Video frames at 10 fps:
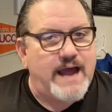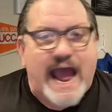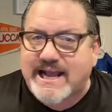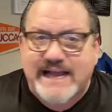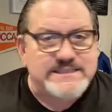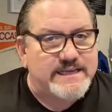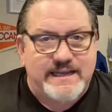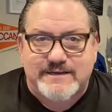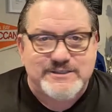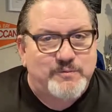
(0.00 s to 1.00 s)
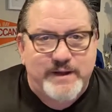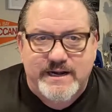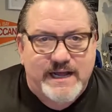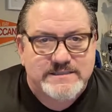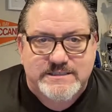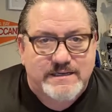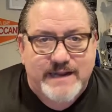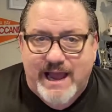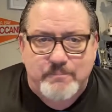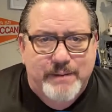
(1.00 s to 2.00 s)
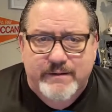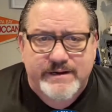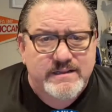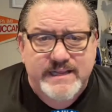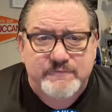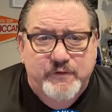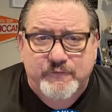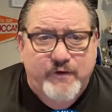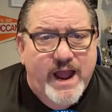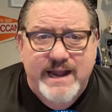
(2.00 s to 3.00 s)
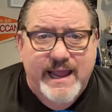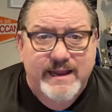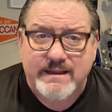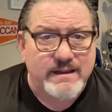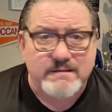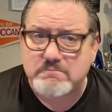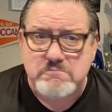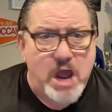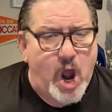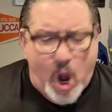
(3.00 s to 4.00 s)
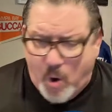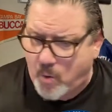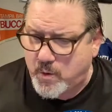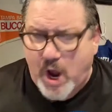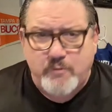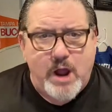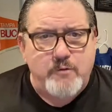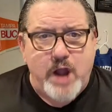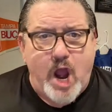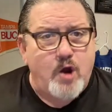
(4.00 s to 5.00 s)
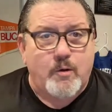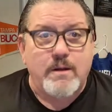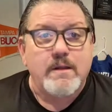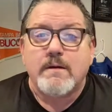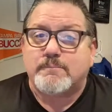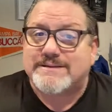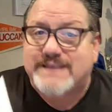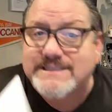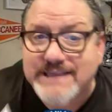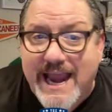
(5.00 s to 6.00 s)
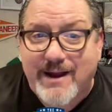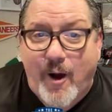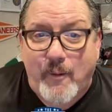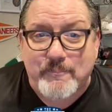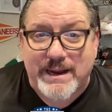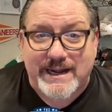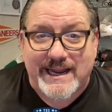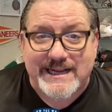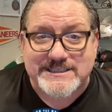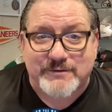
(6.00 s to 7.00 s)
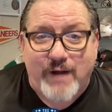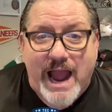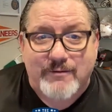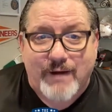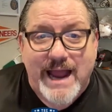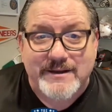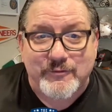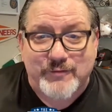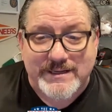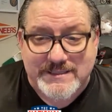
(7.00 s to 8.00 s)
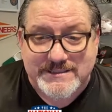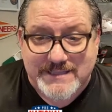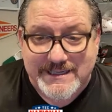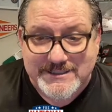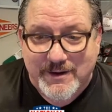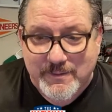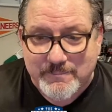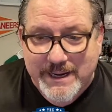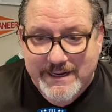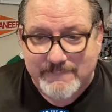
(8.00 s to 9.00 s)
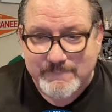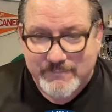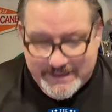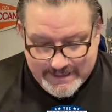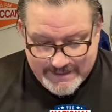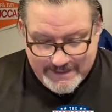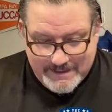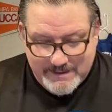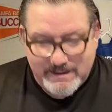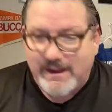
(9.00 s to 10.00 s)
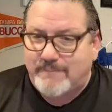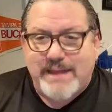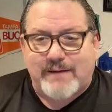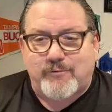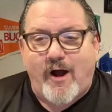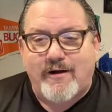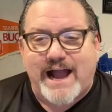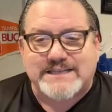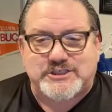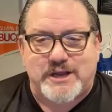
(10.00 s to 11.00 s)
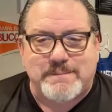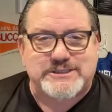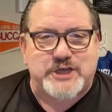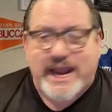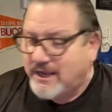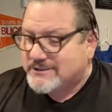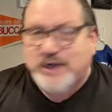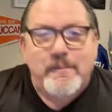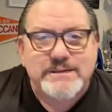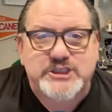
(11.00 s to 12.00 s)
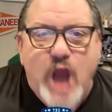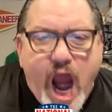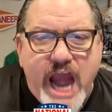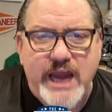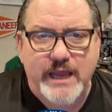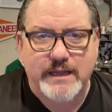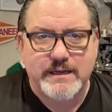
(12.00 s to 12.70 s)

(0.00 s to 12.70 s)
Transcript: I got the Eagles winning on Sunday. I'll bury the lead for Friday. No, no, no, no. But this ain't going to be the easy rock ride you think this thing's going to be. I'm not wrong on Jimmy G. Jimmy G!